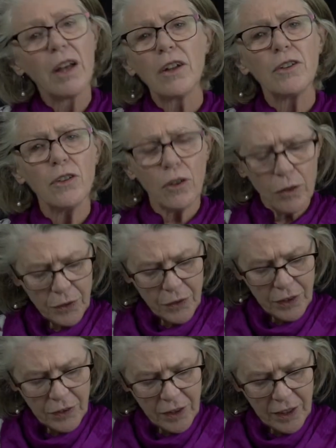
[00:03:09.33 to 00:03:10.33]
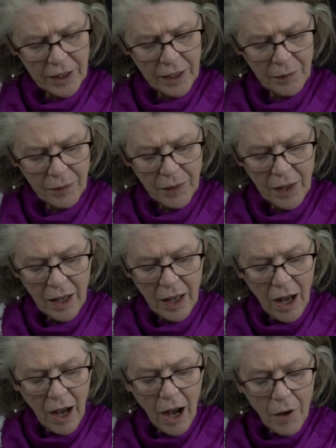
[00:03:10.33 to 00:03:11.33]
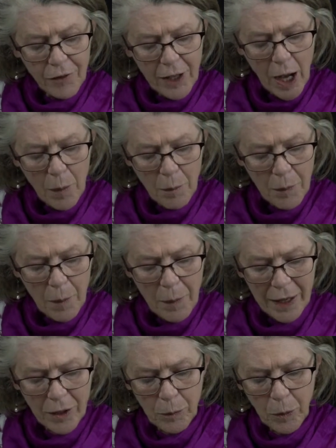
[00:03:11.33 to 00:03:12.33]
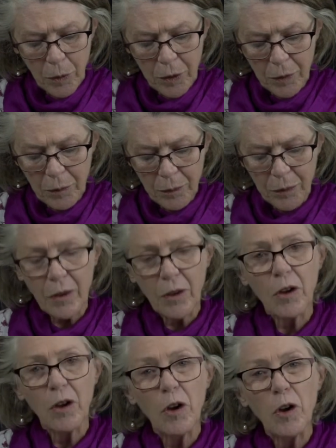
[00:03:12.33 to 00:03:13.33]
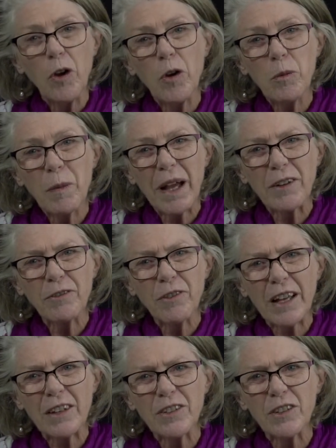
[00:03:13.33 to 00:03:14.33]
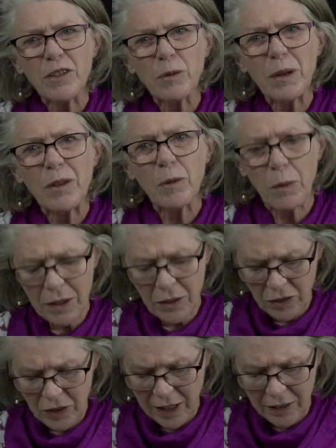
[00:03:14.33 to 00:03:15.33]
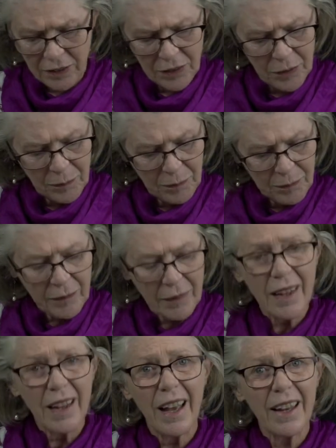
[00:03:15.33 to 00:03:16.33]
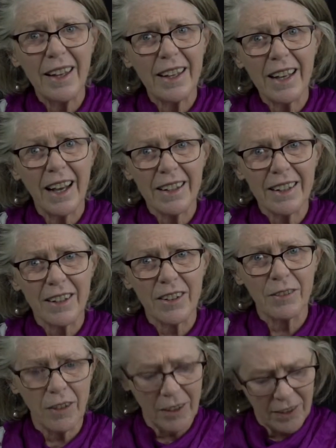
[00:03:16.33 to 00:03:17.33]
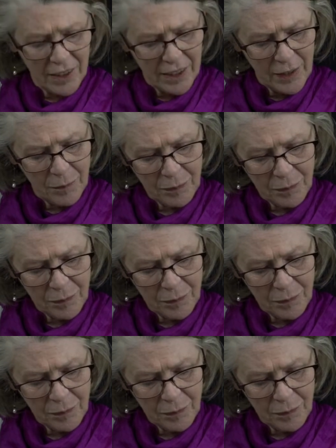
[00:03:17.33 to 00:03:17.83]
No, said Chinky. I've come about a boy who made faces when the wind changed, and he can't get it right again.